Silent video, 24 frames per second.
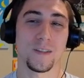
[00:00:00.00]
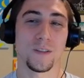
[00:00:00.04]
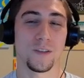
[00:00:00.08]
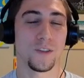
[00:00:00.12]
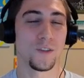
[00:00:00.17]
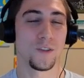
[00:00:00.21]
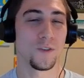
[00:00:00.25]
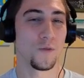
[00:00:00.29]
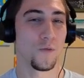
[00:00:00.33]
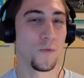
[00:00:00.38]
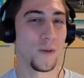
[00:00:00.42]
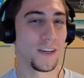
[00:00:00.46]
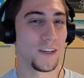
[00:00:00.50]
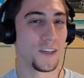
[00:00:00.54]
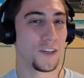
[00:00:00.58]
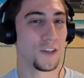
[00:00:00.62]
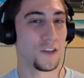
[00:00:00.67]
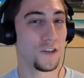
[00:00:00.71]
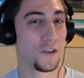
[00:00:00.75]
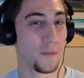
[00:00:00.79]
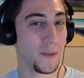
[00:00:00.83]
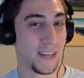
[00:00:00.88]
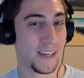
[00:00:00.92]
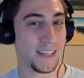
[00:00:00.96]
to win
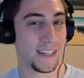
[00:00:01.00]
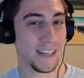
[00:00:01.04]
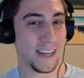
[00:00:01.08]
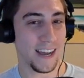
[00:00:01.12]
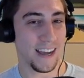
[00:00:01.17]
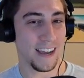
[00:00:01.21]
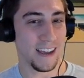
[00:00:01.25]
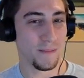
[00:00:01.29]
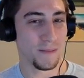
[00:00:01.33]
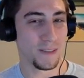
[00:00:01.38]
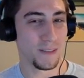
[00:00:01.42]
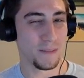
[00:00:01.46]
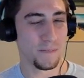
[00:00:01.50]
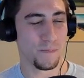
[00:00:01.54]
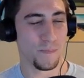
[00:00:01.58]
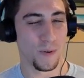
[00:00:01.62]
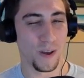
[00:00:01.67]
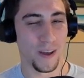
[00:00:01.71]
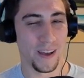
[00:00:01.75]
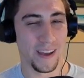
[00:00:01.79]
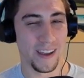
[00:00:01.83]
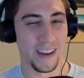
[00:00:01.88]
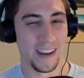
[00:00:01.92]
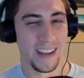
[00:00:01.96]
too many times,
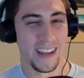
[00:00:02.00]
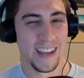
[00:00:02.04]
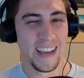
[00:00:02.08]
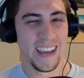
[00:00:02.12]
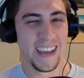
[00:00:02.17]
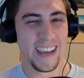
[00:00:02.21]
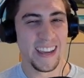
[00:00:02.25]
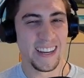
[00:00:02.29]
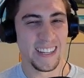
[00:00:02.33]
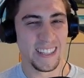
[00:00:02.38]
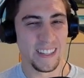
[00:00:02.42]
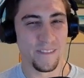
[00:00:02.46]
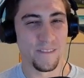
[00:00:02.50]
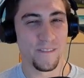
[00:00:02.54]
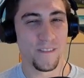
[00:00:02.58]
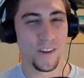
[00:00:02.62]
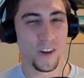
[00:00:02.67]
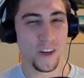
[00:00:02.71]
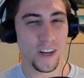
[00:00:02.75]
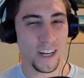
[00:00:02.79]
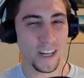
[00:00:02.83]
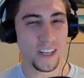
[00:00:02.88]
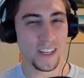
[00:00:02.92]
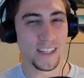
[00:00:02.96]
but it is a
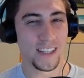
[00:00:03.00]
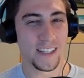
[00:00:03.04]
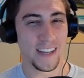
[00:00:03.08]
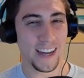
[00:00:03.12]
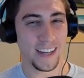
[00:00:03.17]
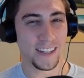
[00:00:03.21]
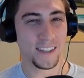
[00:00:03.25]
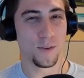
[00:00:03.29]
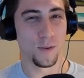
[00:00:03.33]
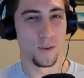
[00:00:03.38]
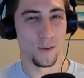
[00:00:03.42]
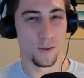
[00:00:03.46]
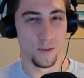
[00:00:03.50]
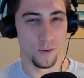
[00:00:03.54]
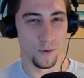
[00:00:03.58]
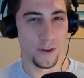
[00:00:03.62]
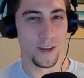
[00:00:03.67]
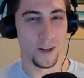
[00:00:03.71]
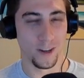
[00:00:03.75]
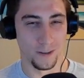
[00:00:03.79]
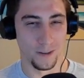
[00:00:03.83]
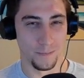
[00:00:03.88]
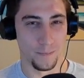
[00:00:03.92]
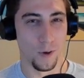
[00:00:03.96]
very good deck to annoy
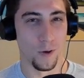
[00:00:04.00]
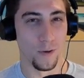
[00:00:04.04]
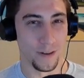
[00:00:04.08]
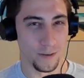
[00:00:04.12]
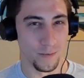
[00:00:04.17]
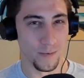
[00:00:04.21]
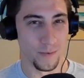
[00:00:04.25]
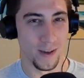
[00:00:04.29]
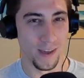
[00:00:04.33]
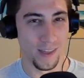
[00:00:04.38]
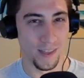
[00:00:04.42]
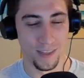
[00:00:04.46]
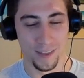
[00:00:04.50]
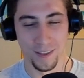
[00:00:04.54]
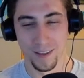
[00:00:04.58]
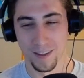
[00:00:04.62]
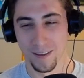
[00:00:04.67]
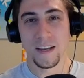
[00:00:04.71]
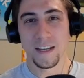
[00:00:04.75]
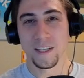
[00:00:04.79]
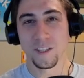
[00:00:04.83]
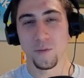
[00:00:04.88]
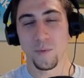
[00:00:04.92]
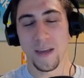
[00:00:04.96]
your opponent with.
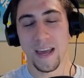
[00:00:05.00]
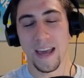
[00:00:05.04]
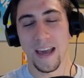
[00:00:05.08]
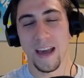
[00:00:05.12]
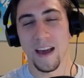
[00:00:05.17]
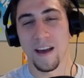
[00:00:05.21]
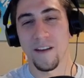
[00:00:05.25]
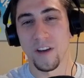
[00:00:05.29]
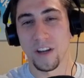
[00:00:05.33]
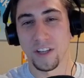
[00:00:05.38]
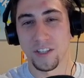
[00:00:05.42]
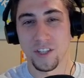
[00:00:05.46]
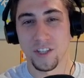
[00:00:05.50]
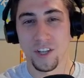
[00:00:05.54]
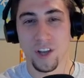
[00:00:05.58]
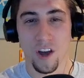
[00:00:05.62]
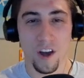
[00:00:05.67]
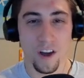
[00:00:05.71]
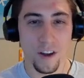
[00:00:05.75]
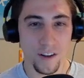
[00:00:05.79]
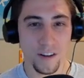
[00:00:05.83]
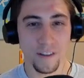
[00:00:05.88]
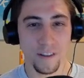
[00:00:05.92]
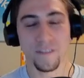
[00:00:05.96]
So we have a
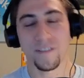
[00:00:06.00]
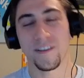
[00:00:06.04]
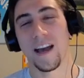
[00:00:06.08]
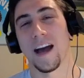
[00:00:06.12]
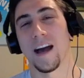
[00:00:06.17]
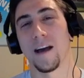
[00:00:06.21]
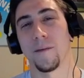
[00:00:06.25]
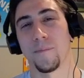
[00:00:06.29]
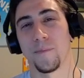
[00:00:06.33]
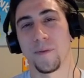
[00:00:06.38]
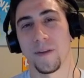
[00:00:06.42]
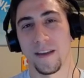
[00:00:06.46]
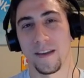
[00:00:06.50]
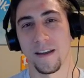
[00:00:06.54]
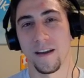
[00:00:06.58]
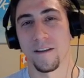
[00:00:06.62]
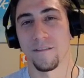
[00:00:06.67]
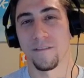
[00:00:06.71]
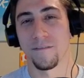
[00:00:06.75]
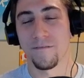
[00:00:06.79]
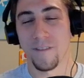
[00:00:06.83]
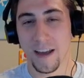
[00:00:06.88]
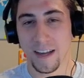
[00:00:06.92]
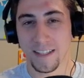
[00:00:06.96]
ton of copying
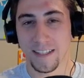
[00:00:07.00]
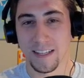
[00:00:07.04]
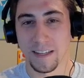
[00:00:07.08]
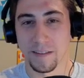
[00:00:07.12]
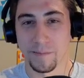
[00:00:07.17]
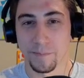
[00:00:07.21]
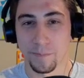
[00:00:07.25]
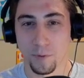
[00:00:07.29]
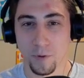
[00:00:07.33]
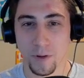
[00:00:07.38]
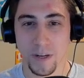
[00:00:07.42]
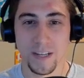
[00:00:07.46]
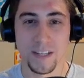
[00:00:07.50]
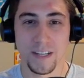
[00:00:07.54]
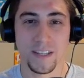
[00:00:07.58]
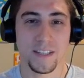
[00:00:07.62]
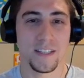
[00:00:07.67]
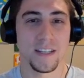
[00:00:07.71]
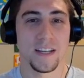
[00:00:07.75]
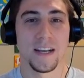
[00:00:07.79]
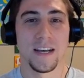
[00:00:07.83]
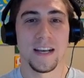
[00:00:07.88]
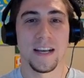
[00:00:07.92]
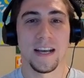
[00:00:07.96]
effects and
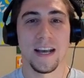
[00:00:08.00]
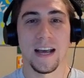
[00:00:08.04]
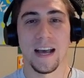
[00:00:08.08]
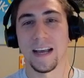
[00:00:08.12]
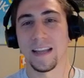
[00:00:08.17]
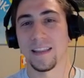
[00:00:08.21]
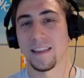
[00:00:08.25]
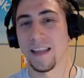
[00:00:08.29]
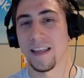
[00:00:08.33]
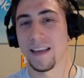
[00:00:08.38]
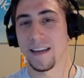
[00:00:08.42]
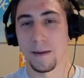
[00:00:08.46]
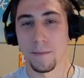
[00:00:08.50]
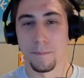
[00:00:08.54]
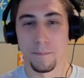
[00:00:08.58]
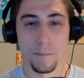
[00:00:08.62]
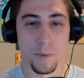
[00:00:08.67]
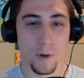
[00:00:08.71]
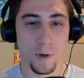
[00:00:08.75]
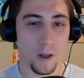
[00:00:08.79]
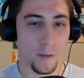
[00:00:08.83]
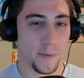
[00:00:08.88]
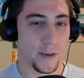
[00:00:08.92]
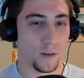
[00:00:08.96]
priest, like
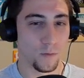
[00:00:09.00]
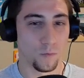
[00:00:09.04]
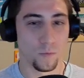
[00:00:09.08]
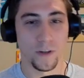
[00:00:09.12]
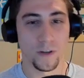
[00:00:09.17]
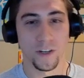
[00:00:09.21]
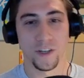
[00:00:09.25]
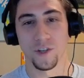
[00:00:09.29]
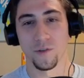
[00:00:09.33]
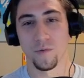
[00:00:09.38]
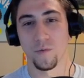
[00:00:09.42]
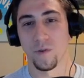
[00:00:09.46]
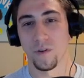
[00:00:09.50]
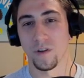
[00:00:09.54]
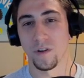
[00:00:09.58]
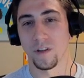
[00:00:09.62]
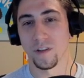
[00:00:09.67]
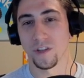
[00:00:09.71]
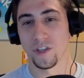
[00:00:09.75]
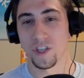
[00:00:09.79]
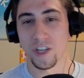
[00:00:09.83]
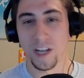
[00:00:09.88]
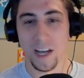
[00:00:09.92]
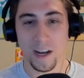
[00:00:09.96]
Embalming Ritual,
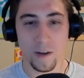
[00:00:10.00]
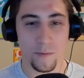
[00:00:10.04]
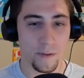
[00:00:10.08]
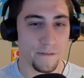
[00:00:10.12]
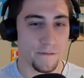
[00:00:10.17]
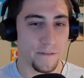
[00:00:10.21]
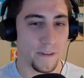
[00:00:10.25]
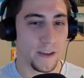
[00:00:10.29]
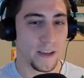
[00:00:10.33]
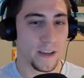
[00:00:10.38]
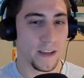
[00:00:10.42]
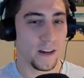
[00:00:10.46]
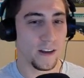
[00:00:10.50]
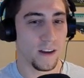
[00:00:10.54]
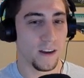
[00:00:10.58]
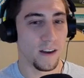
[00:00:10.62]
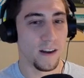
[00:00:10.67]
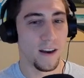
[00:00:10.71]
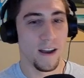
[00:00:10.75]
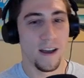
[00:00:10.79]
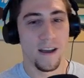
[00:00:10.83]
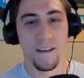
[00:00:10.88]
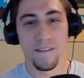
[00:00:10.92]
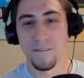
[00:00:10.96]
Shadowy Figure,
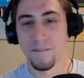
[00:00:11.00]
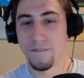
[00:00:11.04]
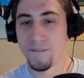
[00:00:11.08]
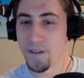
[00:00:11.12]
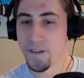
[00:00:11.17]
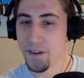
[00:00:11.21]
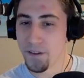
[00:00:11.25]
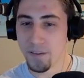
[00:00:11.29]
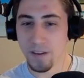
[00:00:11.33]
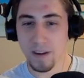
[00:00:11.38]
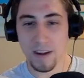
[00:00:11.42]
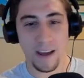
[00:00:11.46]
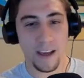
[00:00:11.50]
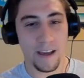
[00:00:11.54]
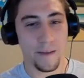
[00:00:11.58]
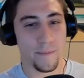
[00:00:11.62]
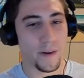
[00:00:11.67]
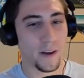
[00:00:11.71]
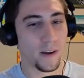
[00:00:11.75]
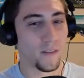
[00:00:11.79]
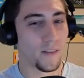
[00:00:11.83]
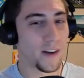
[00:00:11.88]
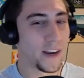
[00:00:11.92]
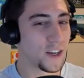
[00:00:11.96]
Vivid
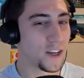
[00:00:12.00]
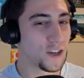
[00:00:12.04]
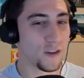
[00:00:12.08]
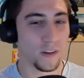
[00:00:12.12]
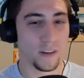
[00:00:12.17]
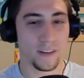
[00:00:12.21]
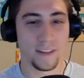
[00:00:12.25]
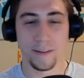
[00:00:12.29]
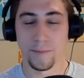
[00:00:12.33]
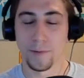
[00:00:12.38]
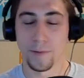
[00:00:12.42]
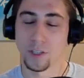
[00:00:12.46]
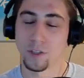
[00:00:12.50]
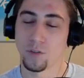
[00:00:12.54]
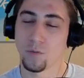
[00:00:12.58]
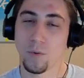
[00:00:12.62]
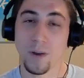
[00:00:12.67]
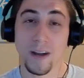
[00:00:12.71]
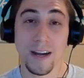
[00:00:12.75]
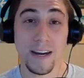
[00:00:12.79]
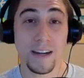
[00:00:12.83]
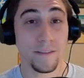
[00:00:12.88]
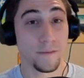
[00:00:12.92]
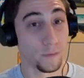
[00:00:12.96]
Nightmare, Wretched Reclaimer,
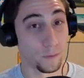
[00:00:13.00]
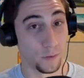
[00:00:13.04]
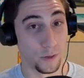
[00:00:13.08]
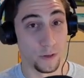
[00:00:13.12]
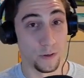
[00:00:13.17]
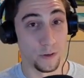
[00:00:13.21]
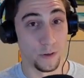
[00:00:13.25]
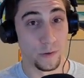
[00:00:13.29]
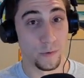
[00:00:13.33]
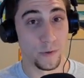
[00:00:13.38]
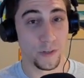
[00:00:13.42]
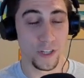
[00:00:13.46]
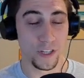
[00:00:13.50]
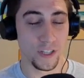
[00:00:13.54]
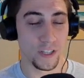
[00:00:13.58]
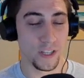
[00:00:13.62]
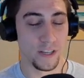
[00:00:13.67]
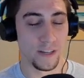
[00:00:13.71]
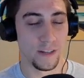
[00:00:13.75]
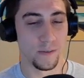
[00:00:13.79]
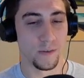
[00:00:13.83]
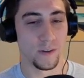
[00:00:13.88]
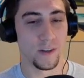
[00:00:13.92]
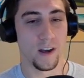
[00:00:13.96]
Grave Rune, which is the
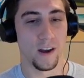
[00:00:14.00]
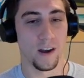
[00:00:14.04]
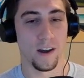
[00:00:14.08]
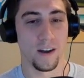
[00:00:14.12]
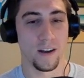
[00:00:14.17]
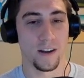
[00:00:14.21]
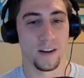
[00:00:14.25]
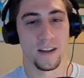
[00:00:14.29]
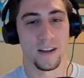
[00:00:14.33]
new card,